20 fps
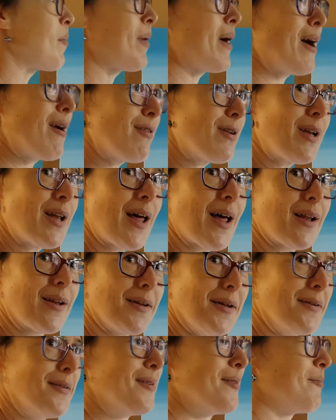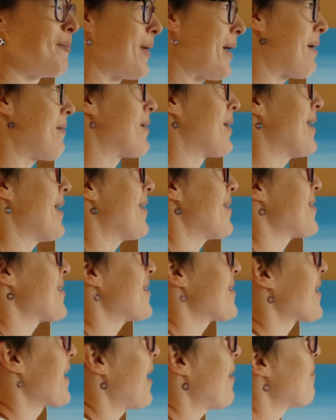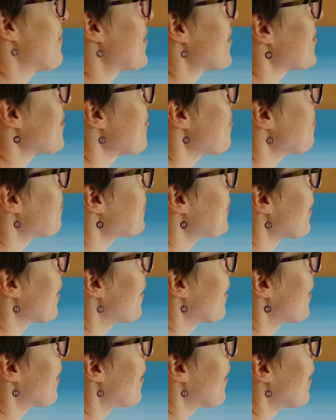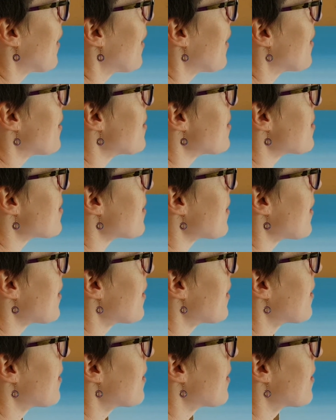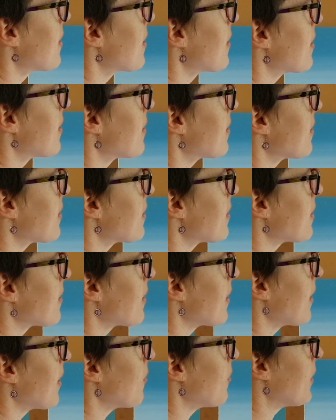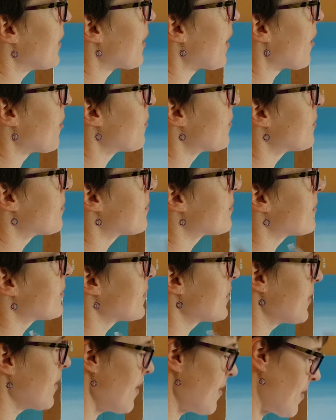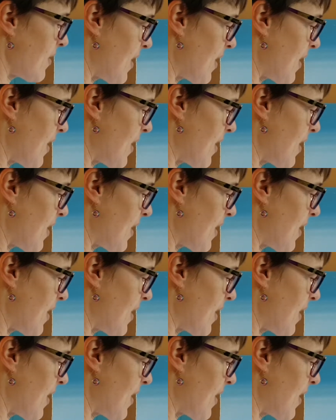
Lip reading: parallel to the canvas. And there we go. Doesn't